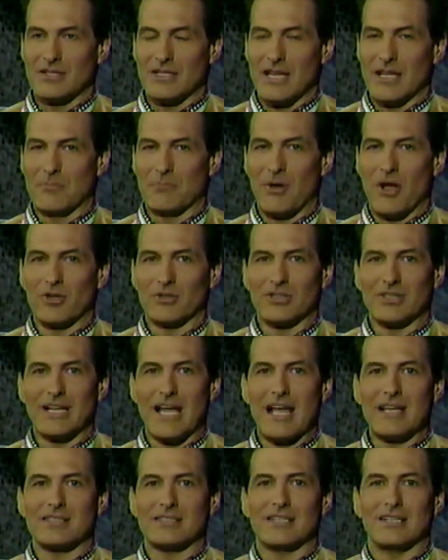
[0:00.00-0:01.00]
See, in
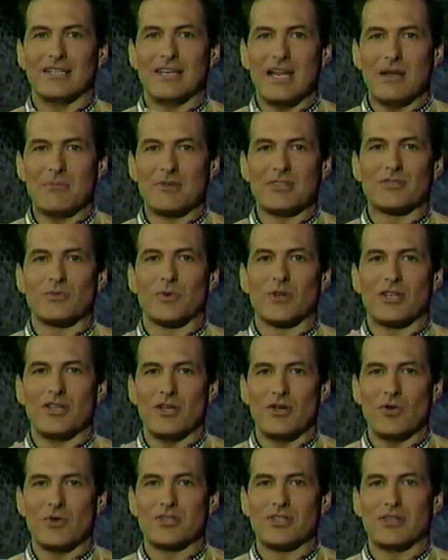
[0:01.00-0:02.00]
Poltergeist, the demons were
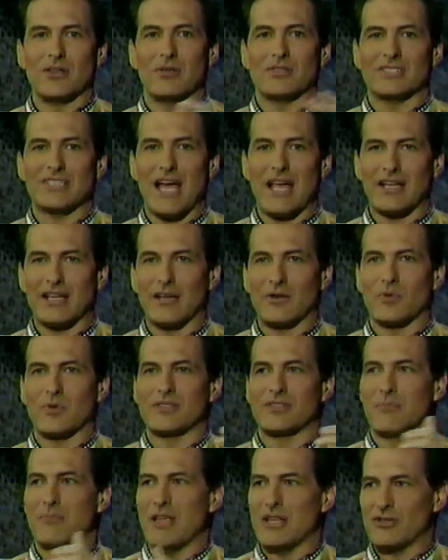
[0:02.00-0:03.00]
huge and the psychic
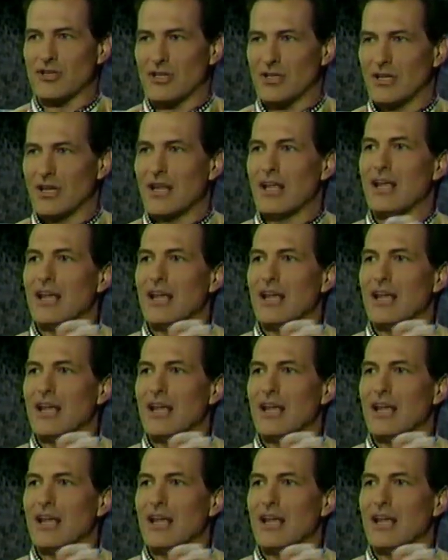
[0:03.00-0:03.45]
was a midget.